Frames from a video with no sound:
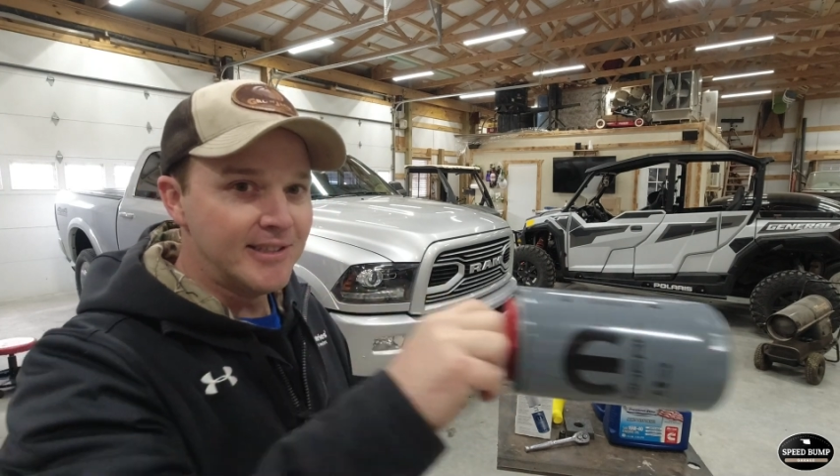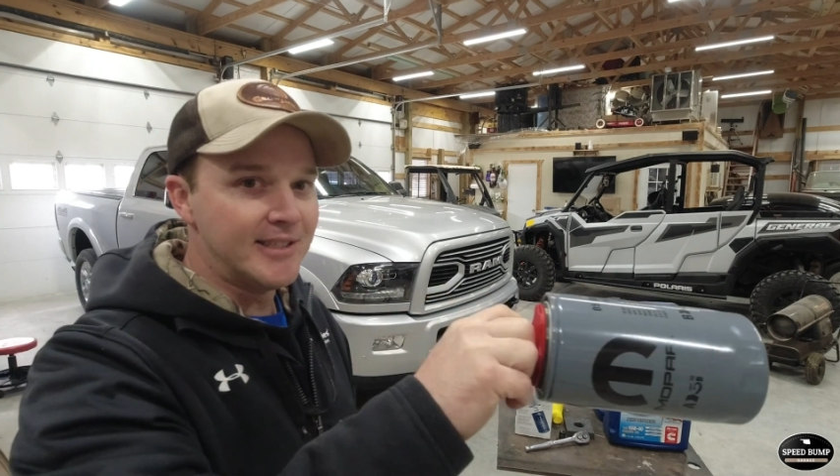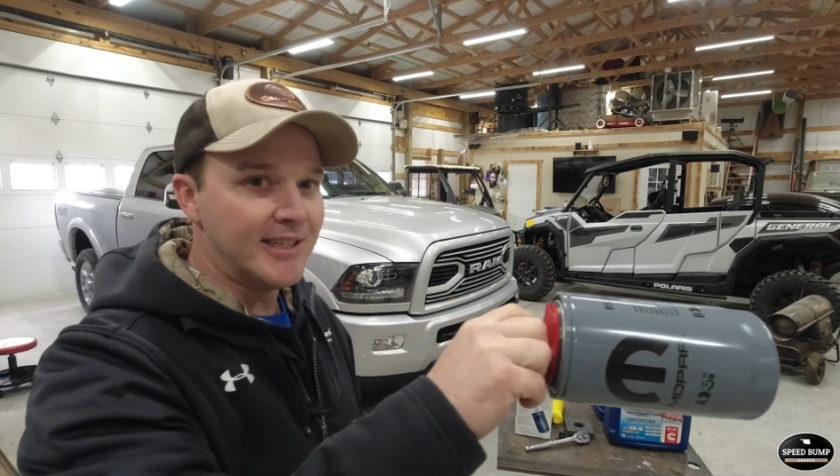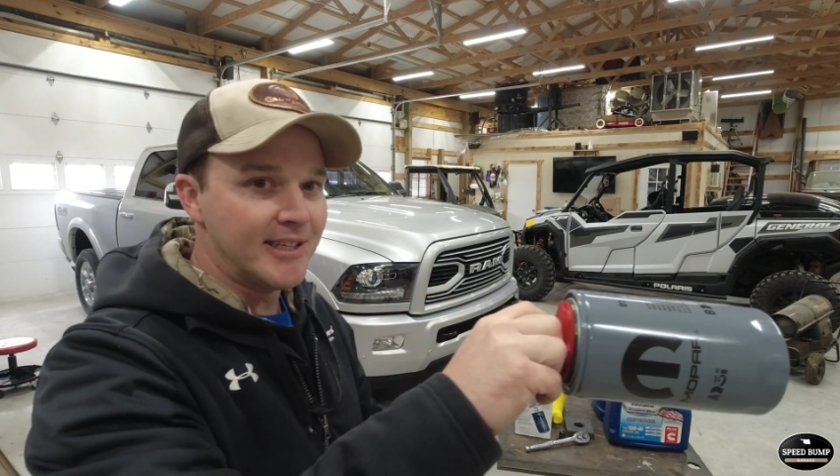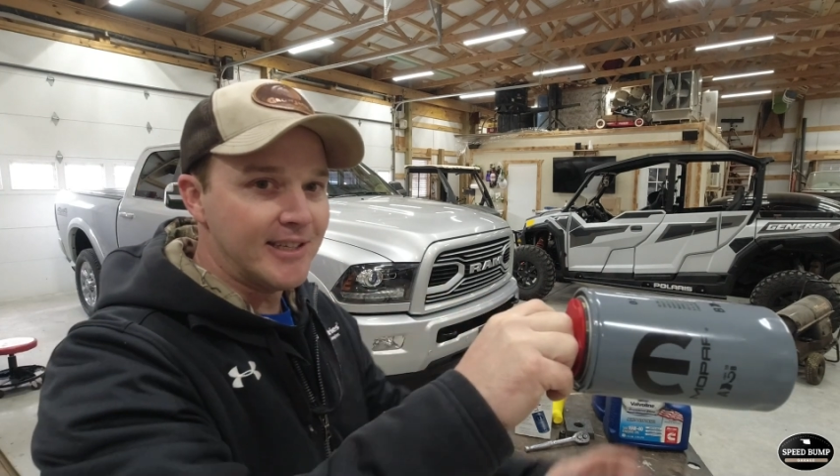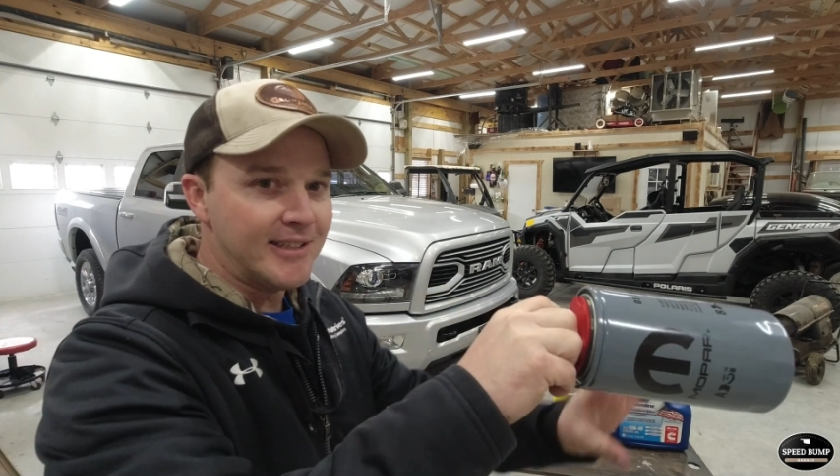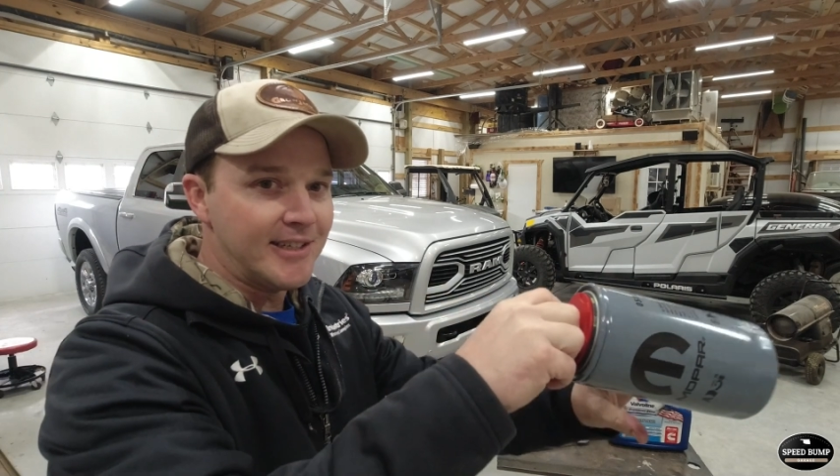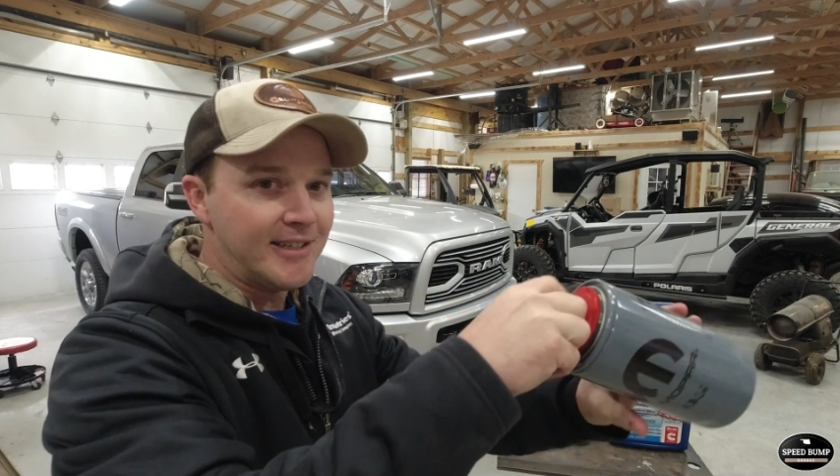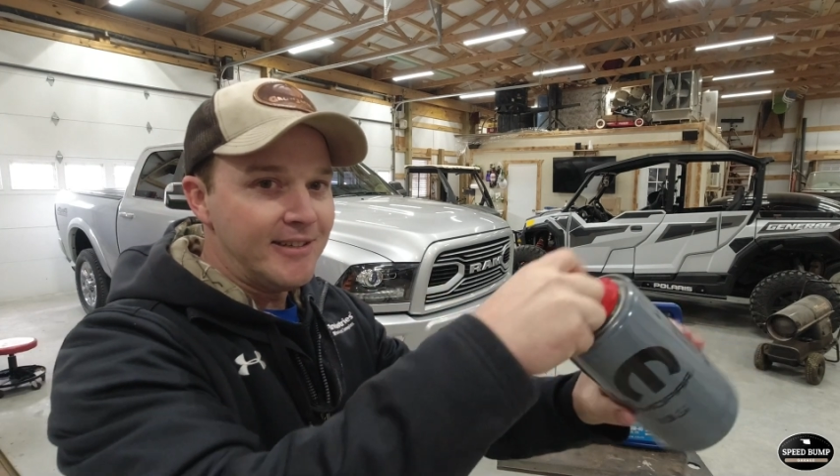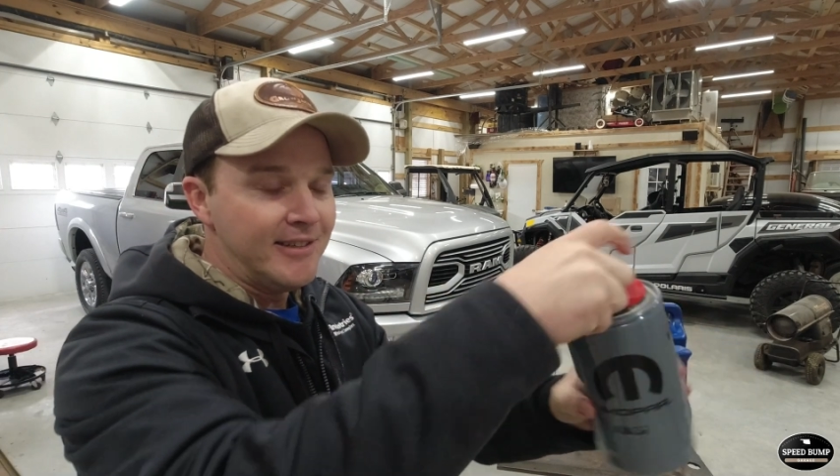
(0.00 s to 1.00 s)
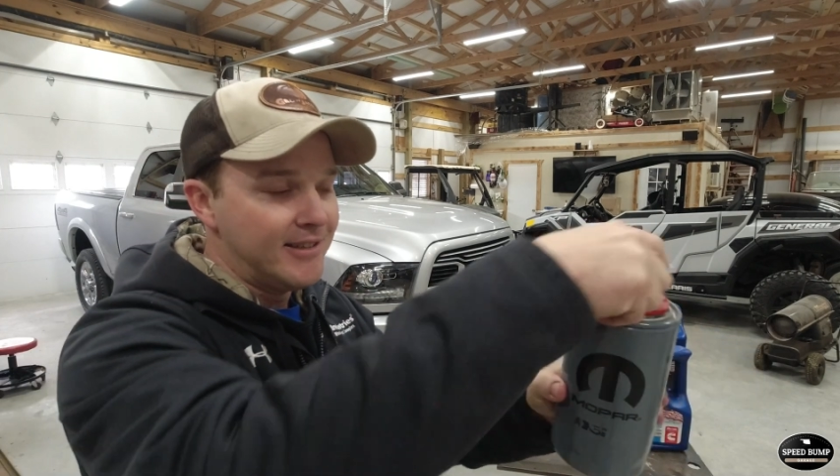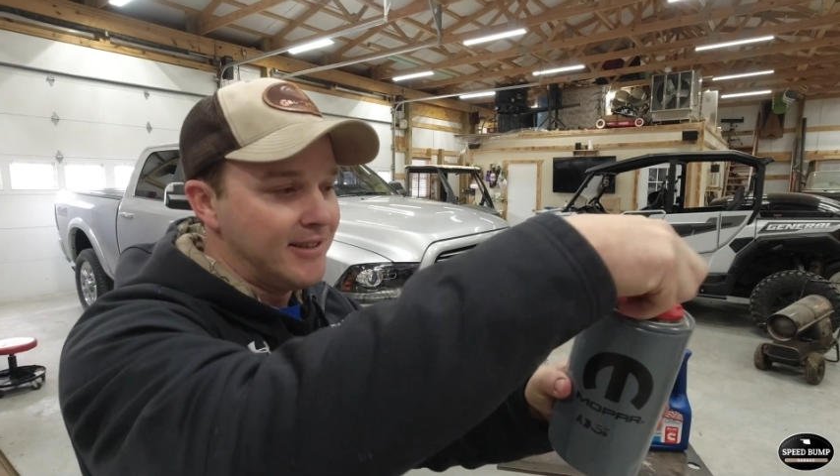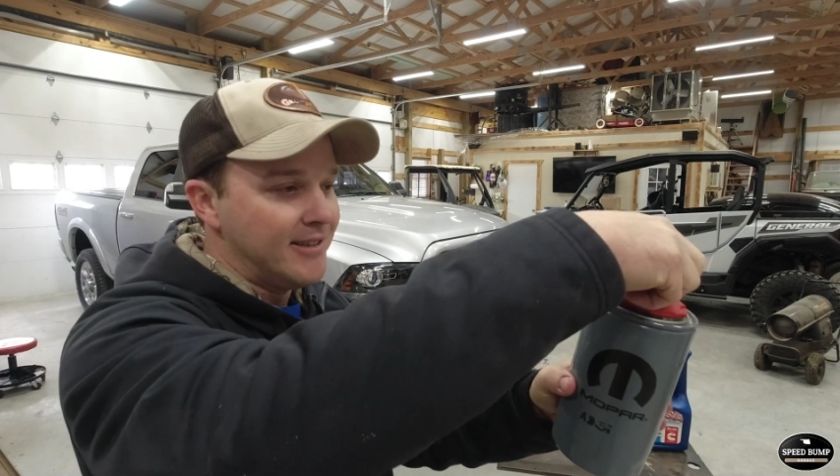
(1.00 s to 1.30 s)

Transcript: Stick it in there,